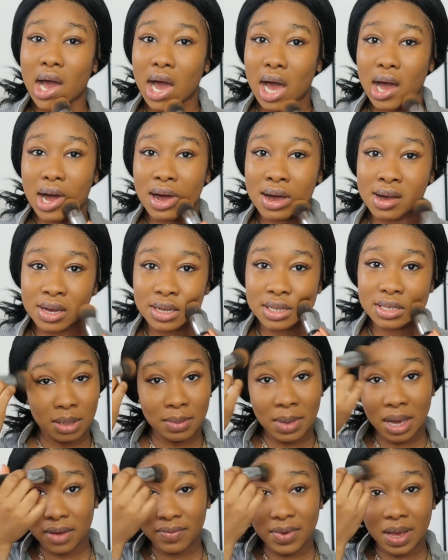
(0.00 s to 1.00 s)
hard. The
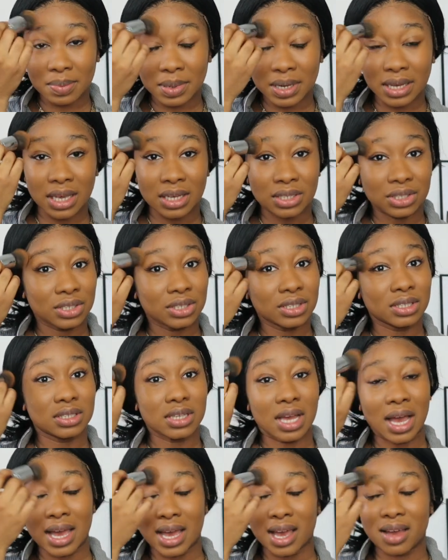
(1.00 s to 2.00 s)
amount of applications
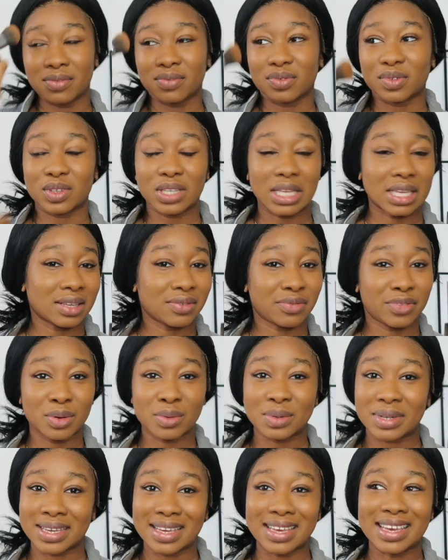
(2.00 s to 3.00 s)
I have
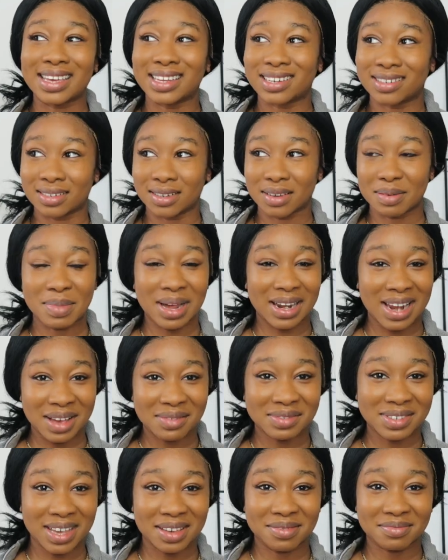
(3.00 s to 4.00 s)
filled in my
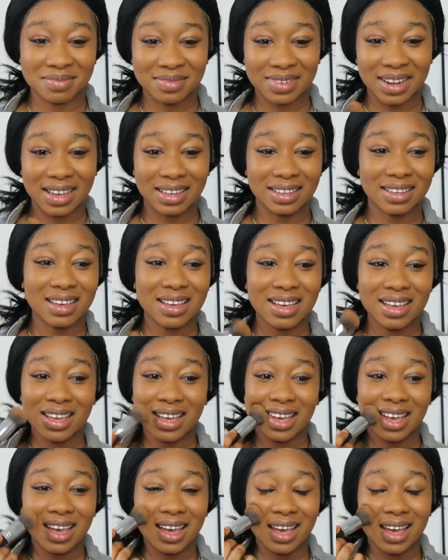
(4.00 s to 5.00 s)
lifetime, like,
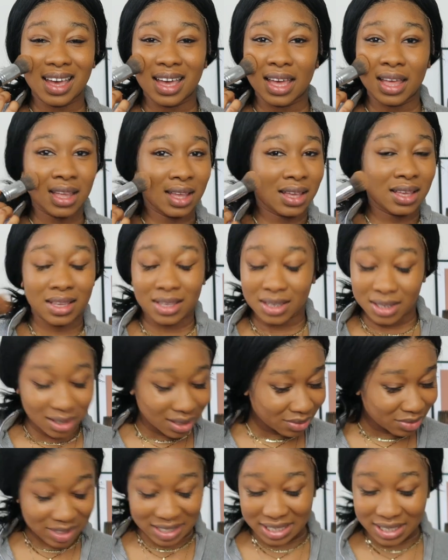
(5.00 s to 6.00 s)

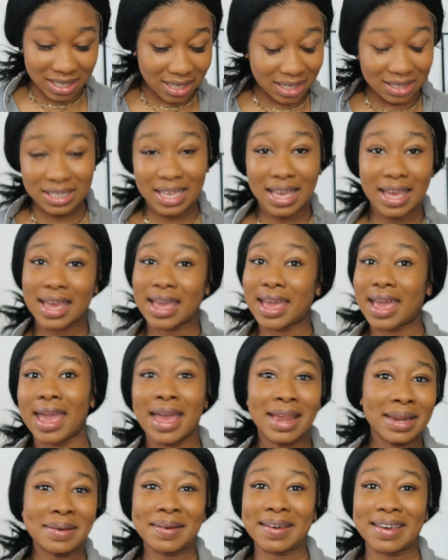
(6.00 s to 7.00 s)
ridiculous.
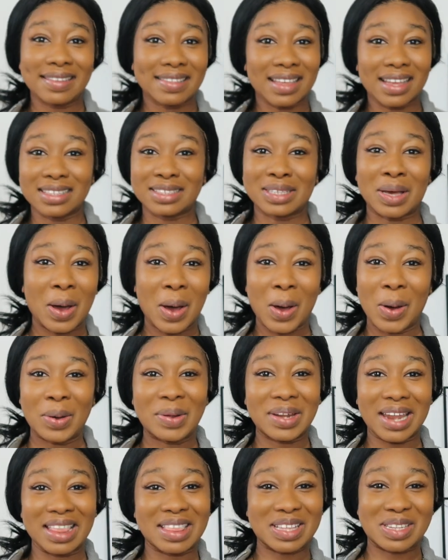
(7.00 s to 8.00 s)
Anyway, that's a
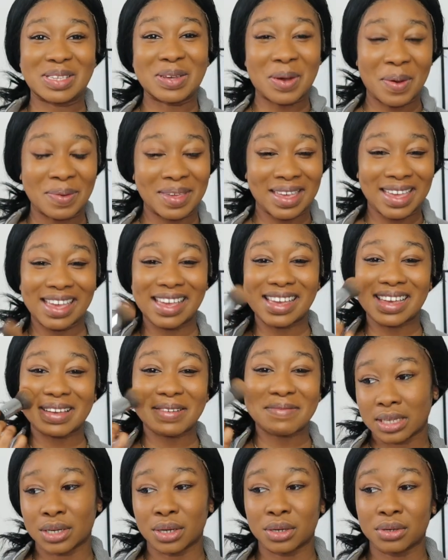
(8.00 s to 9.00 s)
whole nother topic.
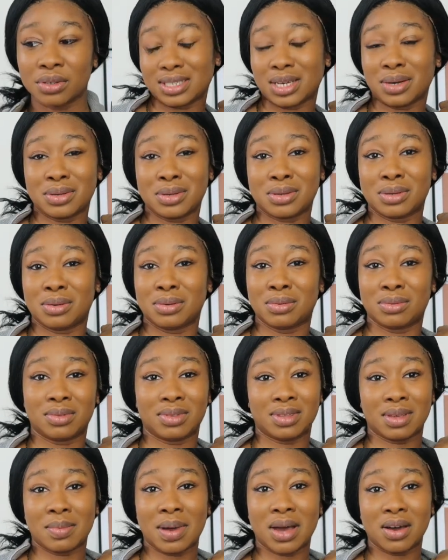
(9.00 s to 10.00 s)
They don't tell you
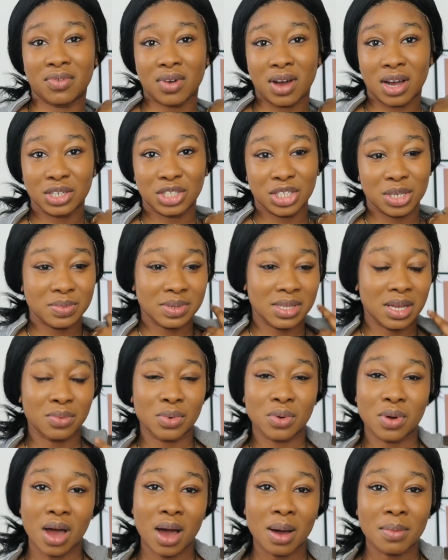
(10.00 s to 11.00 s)
the amount of hardships that
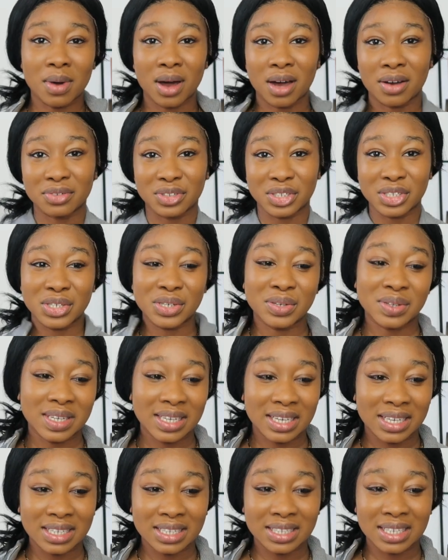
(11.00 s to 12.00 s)
will come after
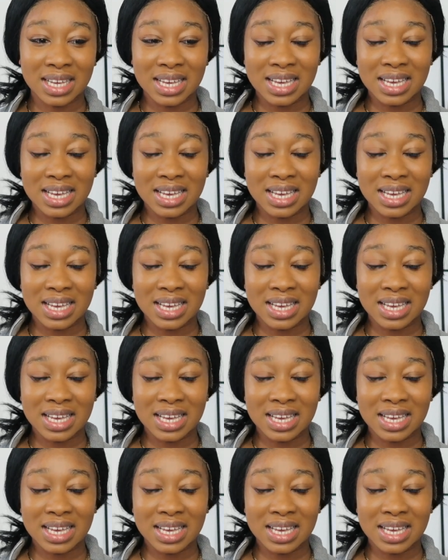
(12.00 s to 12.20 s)
uni.